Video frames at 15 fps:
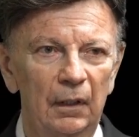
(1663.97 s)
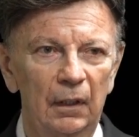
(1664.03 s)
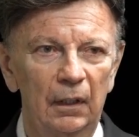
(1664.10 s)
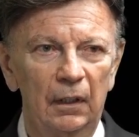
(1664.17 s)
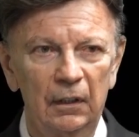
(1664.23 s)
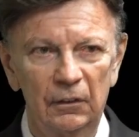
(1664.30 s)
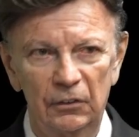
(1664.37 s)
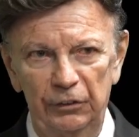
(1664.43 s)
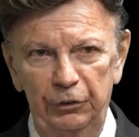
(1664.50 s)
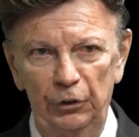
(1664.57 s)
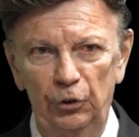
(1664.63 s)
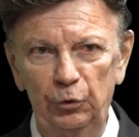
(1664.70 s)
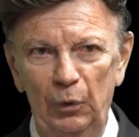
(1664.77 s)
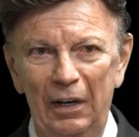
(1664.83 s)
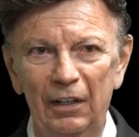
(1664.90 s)
Because if you
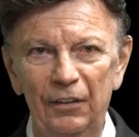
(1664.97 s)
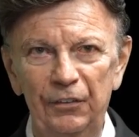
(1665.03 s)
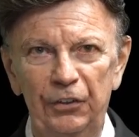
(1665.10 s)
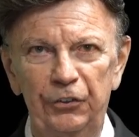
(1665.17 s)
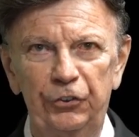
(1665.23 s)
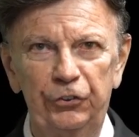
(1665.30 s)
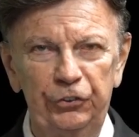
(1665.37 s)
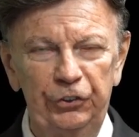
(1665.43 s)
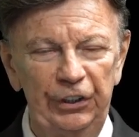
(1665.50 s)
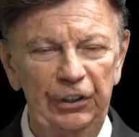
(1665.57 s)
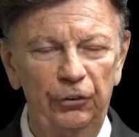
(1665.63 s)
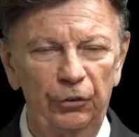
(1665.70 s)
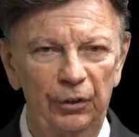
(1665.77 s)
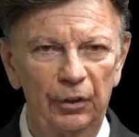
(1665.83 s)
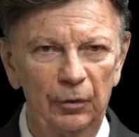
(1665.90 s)
dwell in the
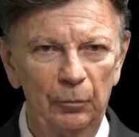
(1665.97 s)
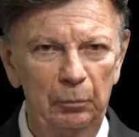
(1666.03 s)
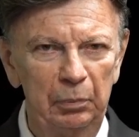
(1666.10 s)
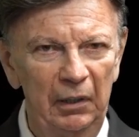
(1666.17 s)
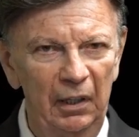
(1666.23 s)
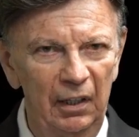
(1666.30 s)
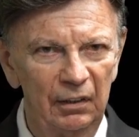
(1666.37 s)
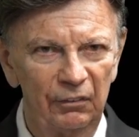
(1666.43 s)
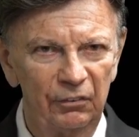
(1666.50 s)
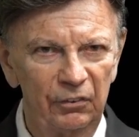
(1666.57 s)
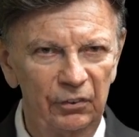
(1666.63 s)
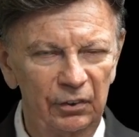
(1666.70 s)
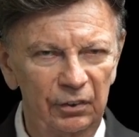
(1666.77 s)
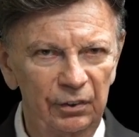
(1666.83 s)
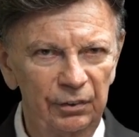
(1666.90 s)
secret
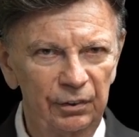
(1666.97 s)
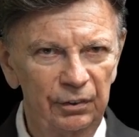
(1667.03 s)
place,